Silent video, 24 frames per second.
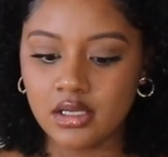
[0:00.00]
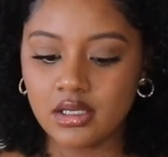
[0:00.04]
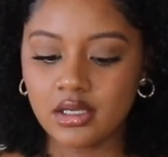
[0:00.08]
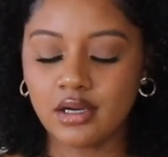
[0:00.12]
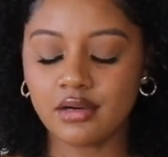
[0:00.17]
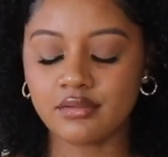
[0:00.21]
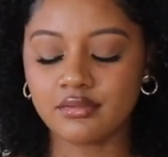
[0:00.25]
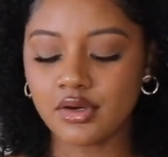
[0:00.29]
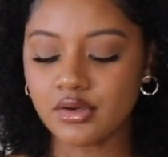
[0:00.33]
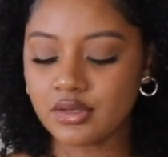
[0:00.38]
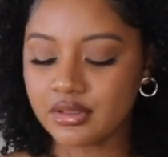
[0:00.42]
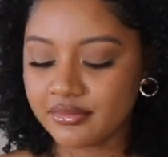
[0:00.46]

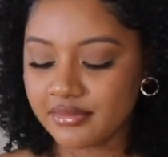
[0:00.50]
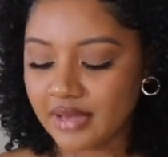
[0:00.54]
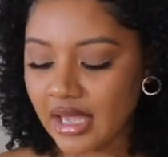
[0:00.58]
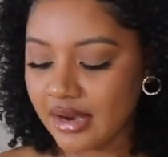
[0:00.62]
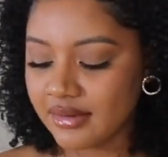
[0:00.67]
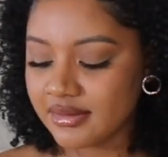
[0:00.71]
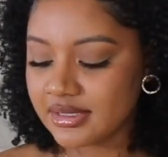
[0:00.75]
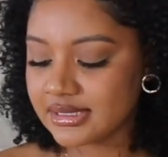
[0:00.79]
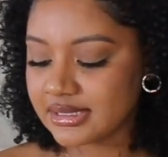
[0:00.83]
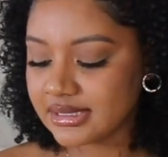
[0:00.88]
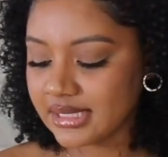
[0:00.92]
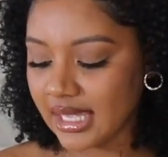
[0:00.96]

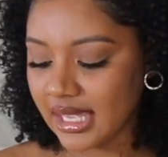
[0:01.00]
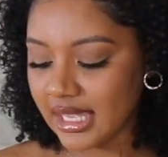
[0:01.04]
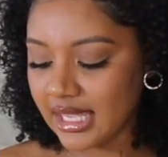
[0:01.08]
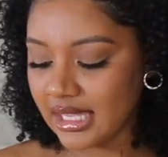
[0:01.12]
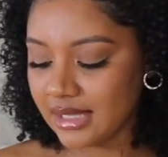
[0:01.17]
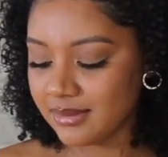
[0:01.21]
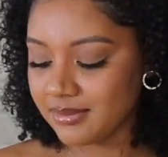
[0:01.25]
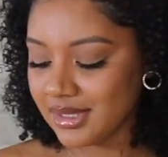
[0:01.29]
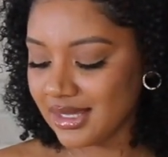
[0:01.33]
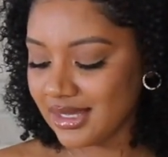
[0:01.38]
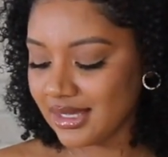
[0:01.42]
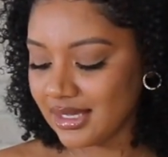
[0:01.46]
Coronavirus
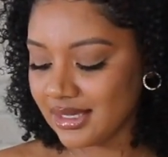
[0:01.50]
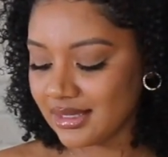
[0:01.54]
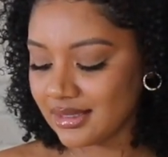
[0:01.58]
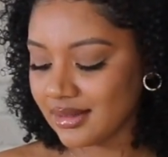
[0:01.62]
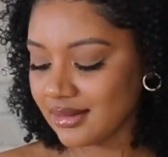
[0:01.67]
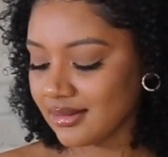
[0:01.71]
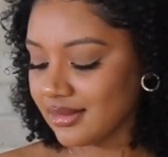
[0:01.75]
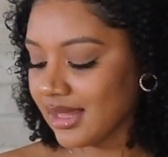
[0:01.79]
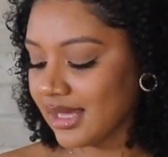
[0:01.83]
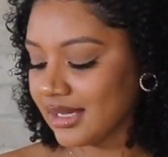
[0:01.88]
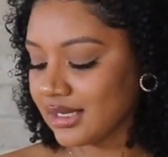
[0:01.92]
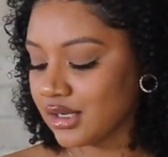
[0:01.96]
came
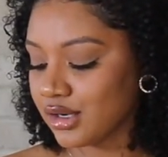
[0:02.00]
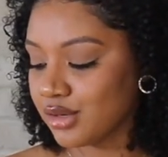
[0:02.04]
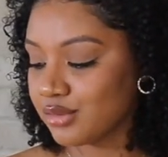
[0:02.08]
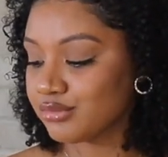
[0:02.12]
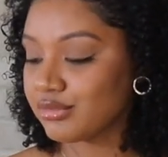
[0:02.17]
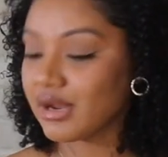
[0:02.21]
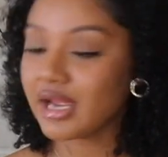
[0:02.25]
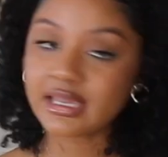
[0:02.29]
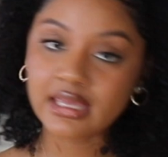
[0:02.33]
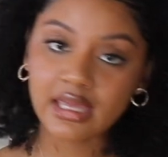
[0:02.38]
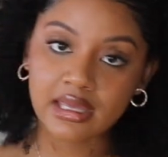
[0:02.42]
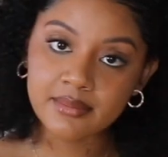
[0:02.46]
in like a
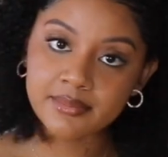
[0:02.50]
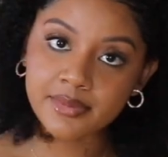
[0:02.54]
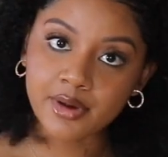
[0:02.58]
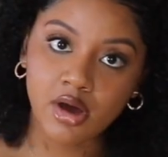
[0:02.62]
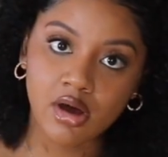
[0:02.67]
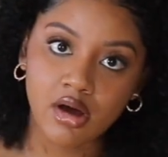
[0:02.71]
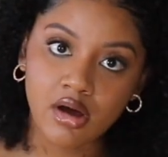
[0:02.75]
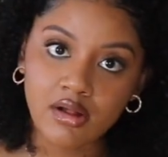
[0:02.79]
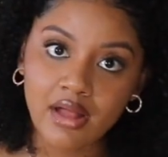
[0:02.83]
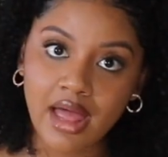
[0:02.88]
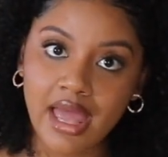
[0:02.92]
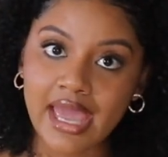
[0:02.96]
wrecking
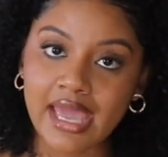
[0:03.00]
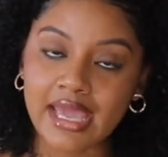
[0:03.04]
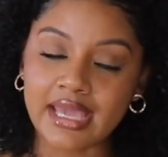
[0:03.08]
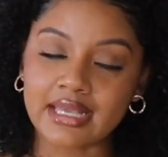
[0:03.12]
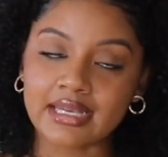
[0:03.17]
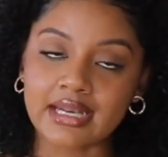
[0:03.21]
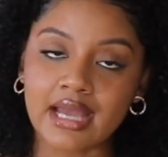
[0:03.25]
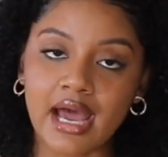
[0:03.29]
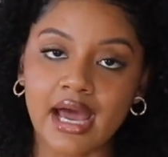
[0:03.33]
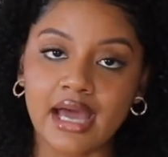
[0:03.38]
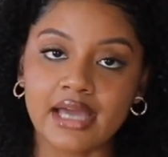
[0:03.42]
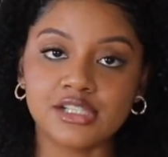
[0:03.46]
ball
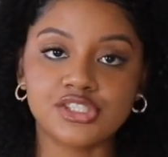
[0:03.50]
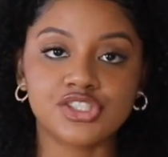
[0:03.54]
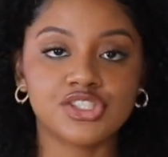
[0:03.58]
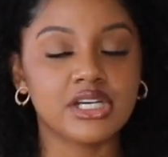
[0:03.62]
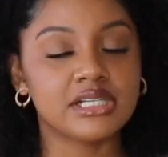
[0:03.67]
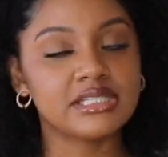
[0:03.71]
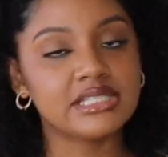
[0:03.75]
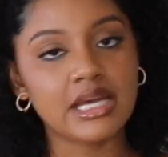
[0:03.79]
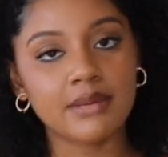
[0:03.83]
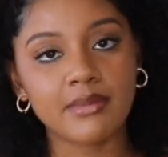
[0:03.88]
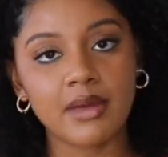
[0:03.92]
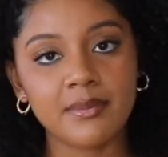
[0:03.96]
and I
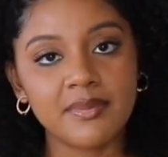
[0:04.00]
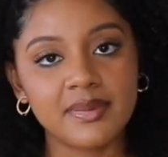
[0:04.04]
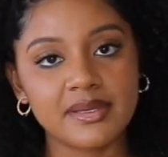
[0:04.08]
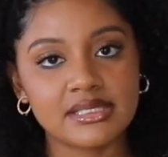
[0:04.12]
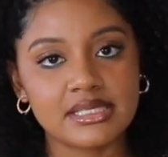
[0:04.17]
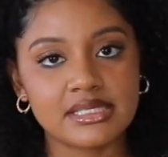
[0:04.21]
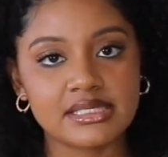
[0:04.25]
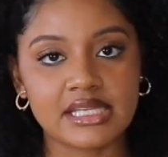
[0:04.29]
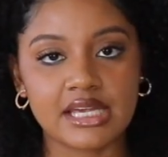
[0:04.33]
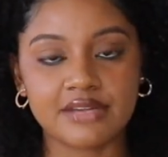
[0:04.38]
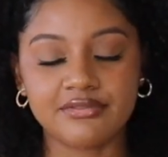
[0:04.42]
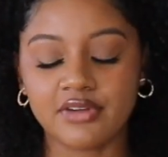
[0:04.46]
shut down my
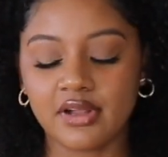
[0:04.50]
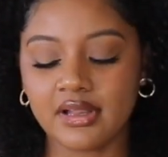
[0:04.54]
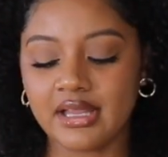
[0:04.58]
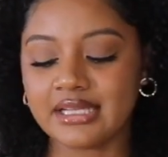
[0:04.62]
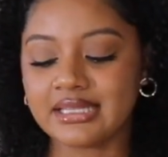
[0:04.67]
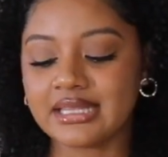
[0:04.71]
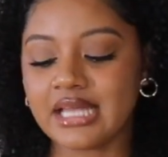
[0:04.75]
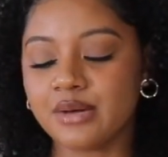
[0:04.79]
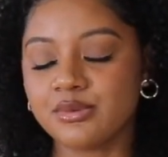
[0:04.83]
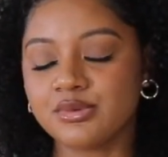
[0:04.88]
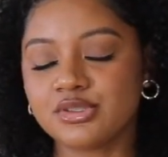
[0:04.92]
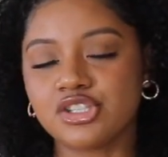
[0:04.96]
business. I felt
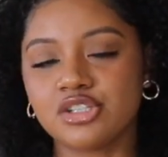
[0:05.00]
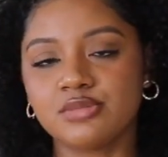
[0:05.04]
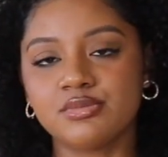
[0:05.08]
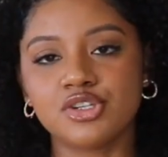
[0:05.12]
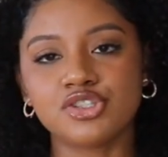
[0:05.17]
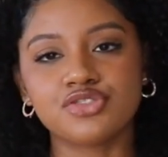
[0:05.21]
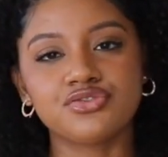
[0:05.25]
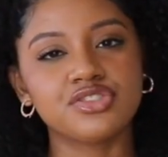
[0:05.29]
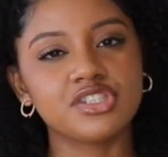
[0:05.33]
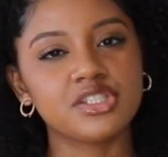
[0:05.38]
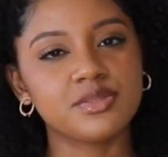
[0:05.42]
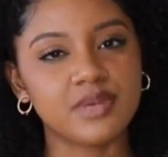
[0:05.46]
like that was the
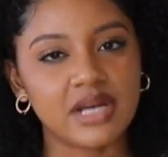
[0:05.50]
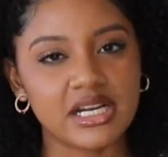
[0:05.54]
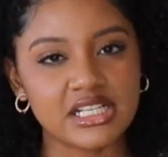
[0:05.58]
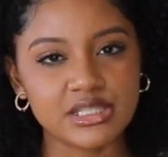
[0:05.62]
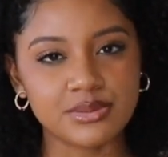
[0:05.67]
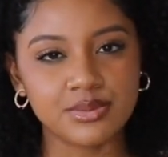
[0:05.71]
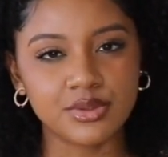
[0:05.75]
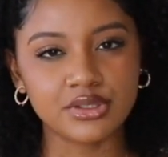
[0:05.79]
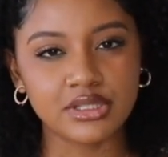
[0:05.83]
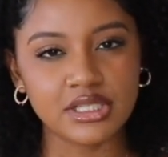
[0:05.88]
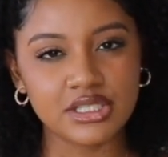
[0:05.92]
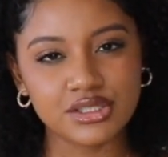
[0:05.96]
most
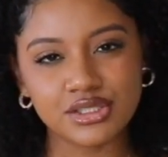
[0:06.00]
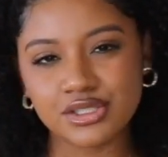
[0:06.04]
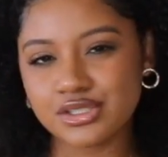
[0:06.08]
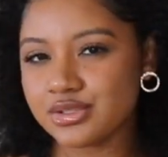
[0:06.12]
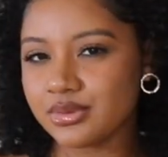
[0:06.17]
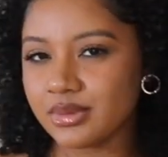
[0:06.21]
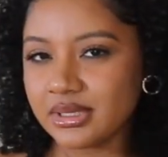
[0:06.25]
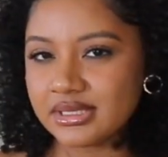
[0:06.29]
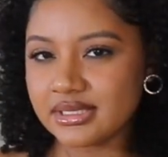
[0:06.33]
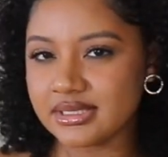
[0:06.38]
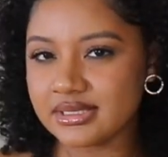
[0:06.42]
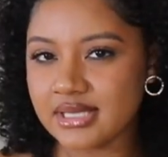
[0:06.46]
responsible thing to
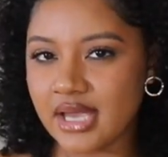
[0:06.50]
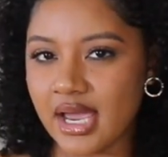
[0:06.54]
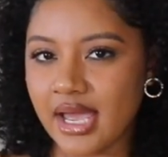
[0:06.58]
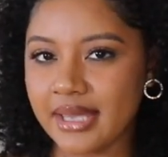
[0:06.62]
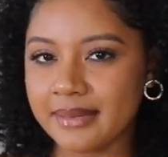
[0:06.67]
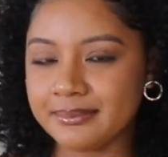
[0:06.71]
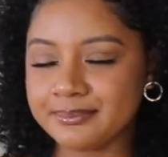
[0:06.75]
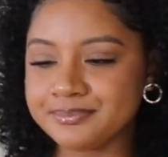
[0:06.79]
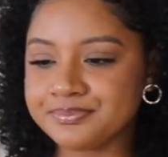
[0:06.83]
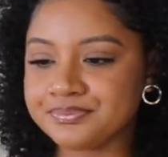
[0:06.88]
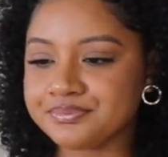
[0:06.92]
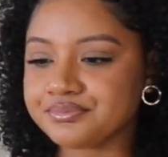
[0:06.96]
do at the
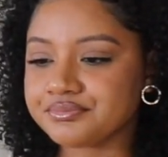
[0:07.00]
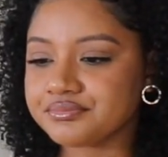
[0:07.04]
time.